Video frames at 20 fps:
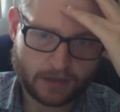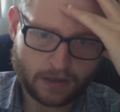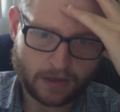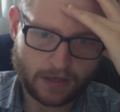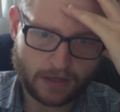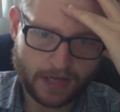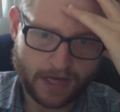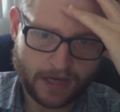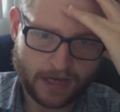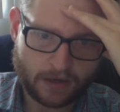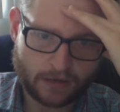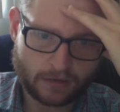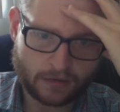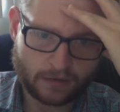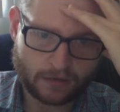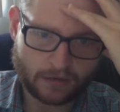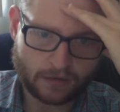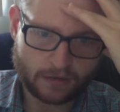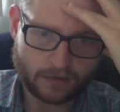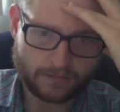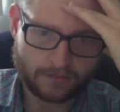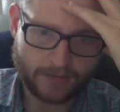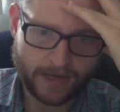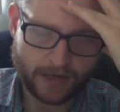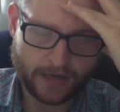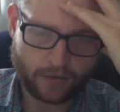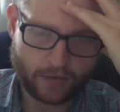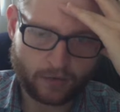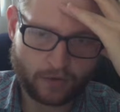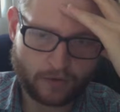Now, the
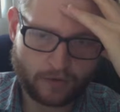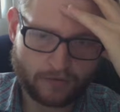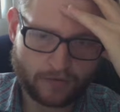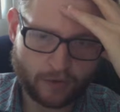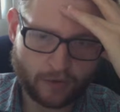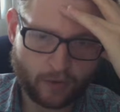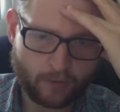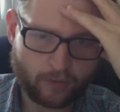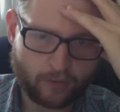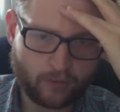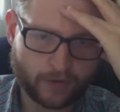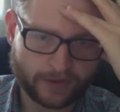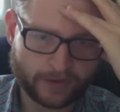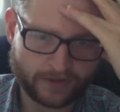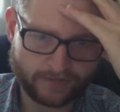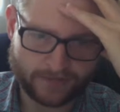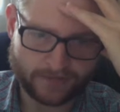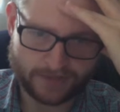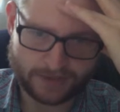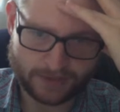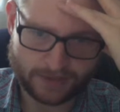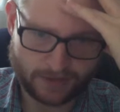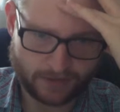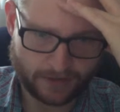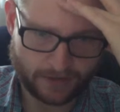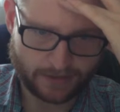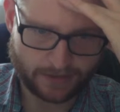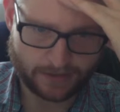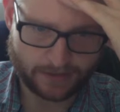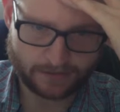whole point of this
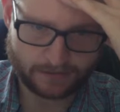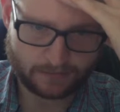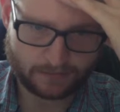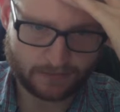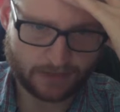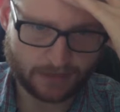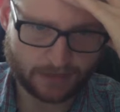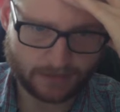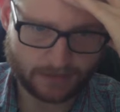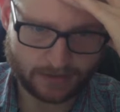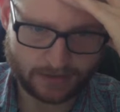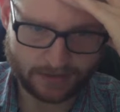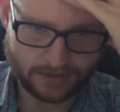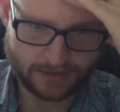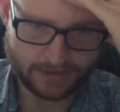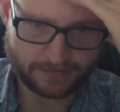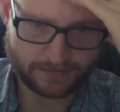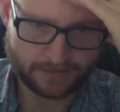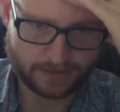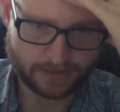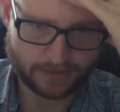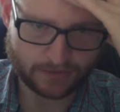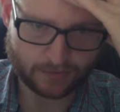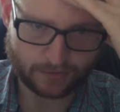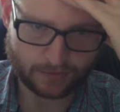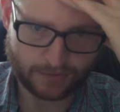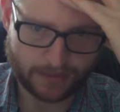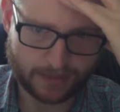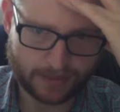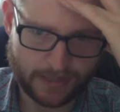series is attempting to
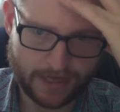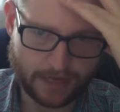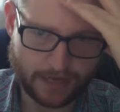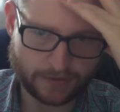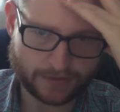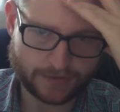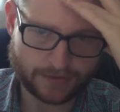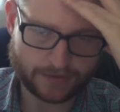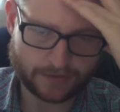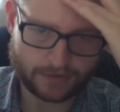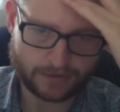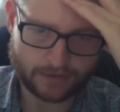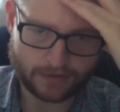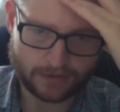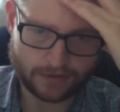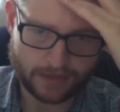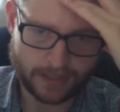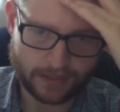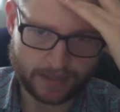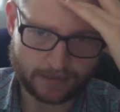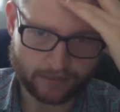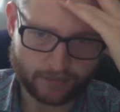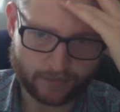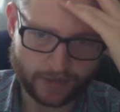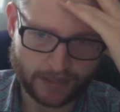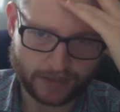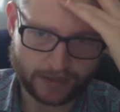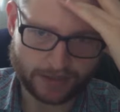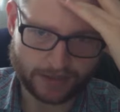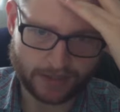riddle out and
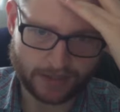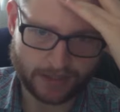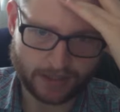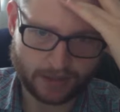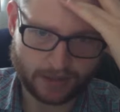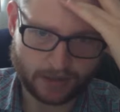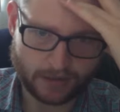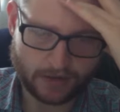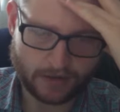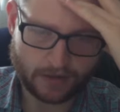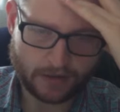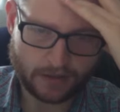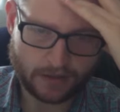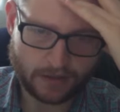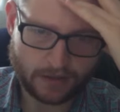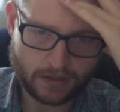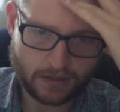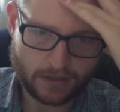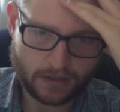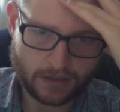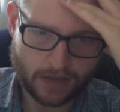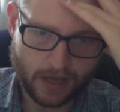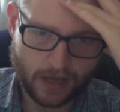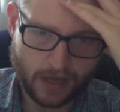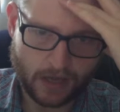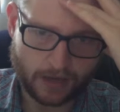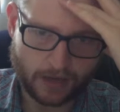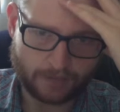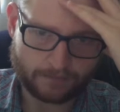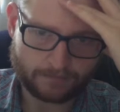re-engineer
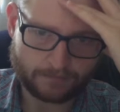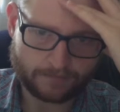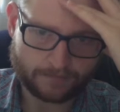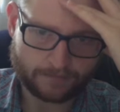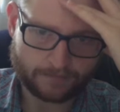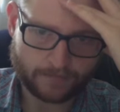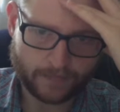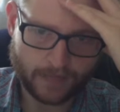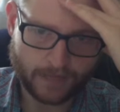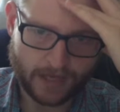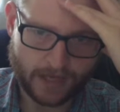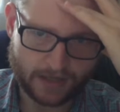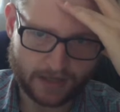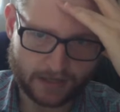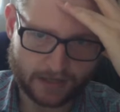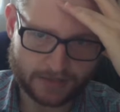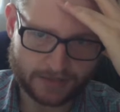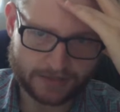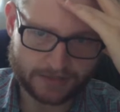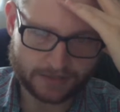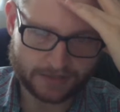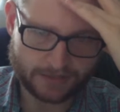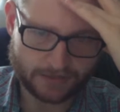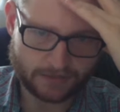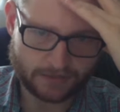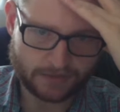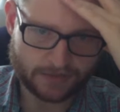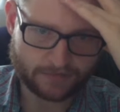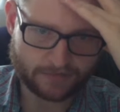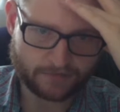and
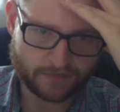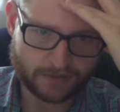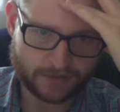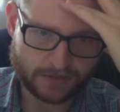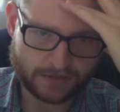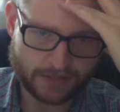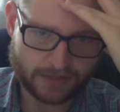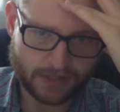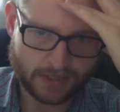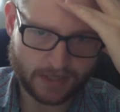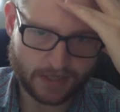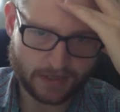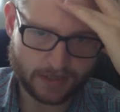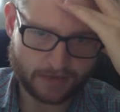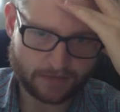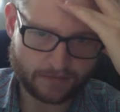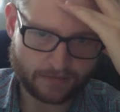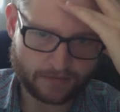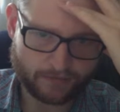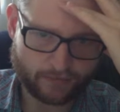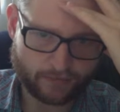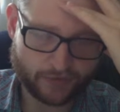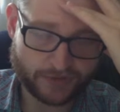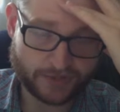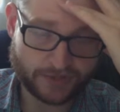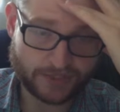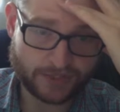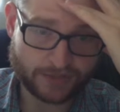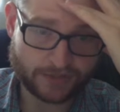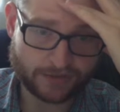institute different
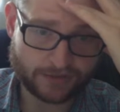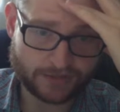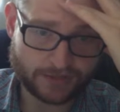procedures,